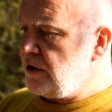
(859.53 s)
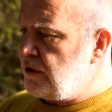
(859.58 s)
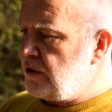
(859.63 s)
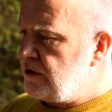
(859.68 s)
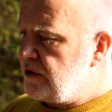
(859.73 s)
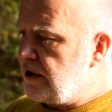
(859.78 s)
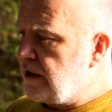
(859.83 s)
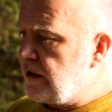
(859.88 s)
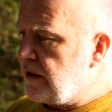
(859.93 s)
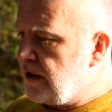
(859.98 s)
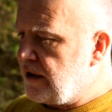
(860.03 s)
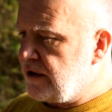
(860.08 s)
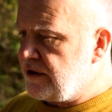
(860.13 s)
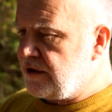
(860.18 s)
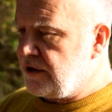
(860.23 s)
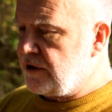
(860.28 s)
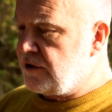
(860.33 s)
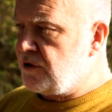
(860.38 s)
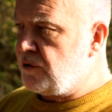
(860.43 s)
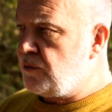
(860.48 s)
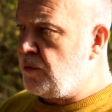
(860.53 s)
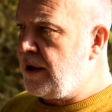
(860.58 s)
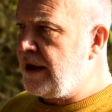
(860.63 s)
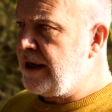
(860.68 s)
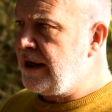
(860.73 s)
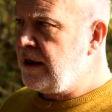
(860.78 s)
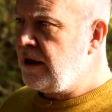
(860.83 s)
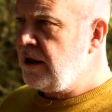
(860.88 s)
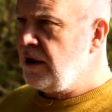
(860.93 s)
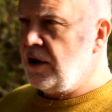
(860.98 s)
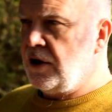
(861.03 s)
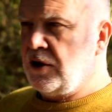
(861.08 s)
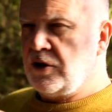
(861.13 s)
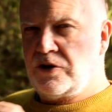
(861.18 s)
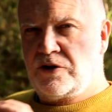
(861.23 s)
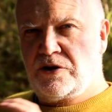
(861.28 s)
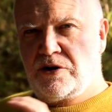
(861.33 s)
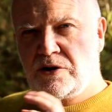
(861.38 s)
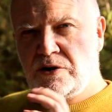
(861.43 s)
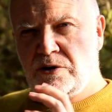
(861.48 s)
using this as a way
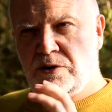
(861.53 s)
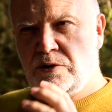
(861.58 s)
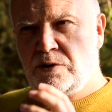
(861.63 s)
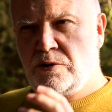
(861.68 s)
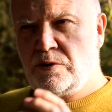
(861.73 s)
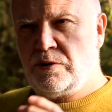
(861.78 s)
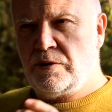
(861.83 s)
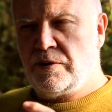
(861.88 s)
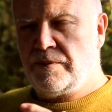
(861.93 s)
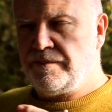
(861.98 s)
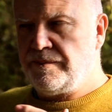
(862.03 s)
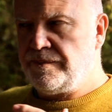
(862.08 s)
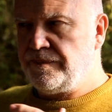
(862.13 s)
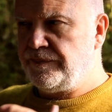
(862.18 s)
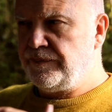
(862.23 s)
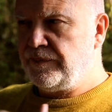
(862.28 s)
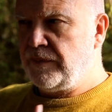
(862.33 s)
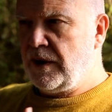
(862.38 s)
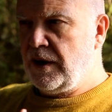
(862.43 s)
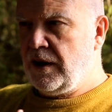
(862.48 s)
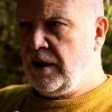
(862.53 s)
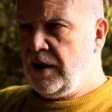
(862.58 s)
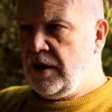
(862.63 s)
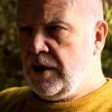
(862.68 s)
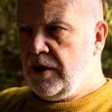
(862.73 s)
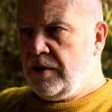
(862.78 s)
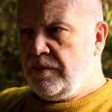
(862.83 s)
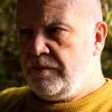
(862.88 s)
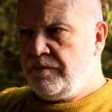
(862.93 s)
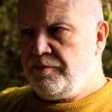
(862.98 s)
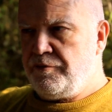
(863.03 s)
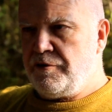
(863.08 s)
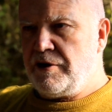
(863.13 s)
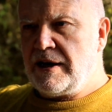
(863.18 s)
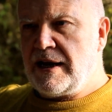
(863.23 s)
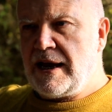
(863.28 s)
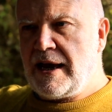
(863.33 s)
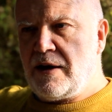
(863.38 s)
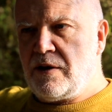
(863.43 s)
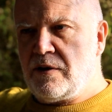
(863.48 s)
to
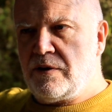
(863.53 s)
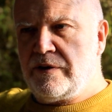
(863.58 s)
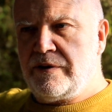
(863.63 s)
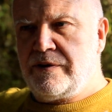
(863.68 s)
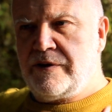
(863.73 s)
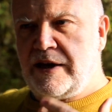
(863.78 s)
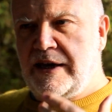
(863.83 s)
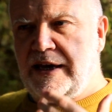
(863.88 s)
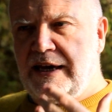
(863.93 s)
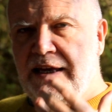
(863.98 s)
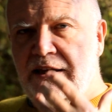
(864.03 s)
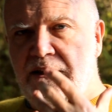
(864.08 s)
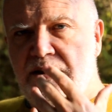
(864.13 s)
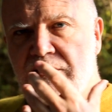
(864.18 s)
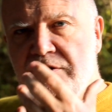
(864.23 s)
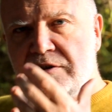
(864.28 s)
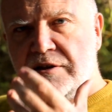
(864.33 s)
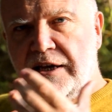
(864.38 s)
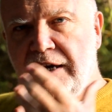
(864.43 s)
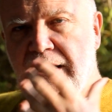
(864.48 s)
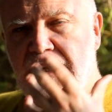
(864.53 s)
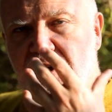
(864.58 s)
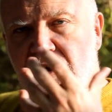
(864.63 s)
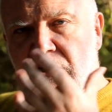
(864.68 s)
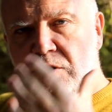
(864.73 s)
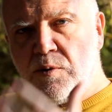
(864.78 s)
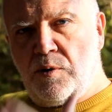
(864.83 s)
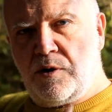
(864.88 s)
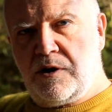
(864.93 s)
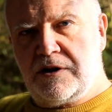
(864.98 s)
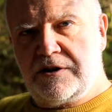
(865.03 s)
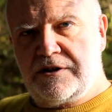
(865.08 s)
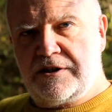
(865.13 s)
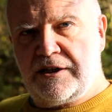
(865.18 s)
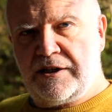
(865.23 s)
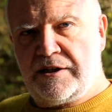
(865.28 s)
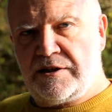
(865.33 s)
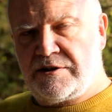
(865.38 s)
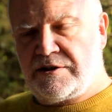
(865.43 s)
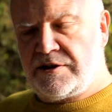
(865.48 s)
bring out the
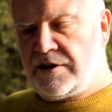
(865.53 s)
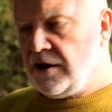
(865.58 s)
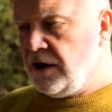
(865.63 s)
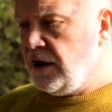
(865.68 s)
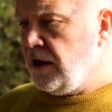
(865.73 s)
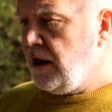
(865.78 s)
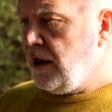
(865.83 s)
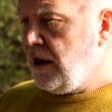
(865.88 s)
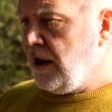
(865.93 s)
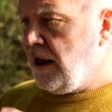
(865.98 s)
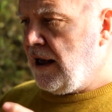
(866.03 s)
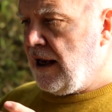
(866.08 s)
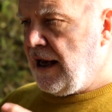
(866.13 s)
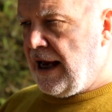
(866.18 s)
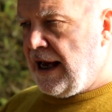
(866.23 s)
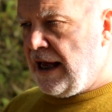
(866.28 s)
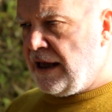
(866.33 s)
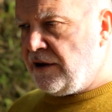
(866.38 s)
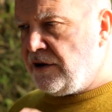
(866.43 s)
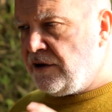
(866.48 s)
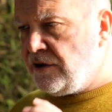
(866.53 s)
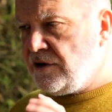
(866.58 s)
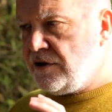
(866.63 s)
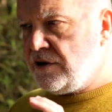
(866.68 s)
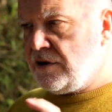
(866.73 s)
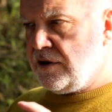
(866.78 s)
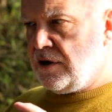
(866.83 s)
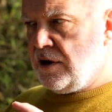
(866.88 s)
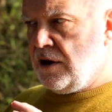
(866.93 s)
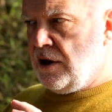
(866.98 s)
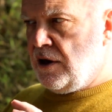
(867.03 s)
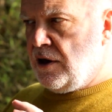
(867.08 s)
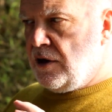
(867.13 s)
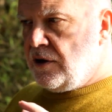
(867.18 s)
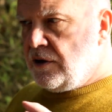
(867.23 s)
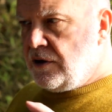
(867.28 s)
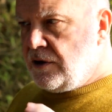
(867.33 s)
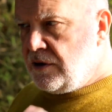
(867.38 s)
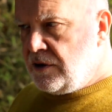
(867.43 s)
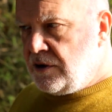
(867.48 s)
inequalities and
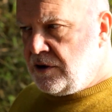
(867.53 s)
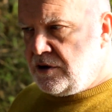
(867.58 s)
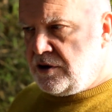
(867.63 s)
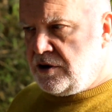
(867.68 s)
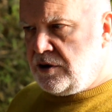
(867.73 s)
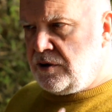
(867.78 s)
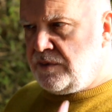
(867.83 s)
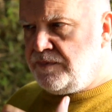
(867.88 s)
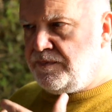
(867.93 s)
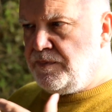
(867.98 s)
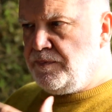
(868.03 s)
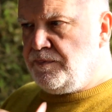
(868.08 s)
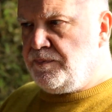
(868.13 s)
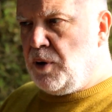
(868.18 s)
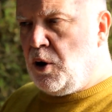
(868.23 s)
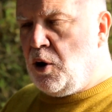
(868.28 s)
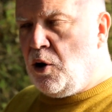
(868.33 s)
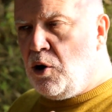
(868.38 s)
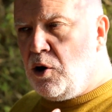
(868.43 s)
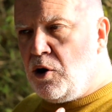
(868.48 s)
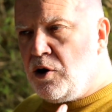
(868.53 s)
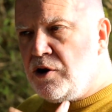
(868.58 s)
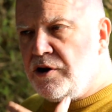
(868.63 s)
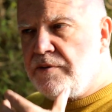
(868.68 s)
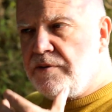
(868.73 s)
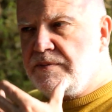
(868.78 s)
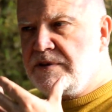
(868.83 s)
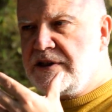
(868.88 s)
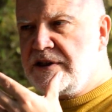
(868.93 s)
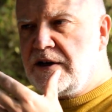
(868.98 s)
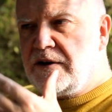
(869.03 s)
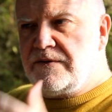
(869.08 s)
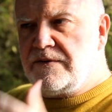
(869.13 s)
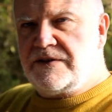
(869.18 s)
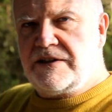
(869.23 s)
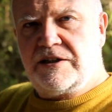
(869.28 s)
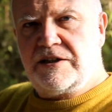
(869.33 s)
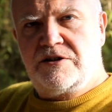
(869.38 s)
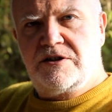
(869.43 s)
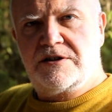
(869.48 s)
to pour themselves
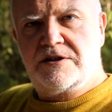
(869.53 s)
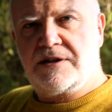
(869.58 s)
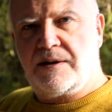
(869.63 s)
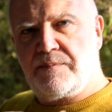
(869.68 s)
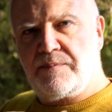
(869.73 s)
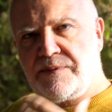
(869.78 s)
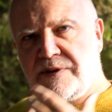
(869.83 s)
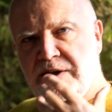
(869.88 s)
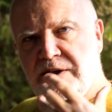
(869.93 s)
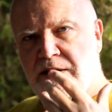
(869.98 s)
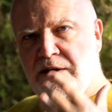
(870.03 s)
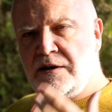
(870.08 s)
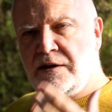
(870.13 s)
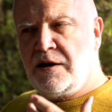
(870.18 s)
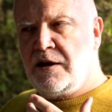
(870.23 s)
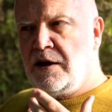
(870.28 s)
into something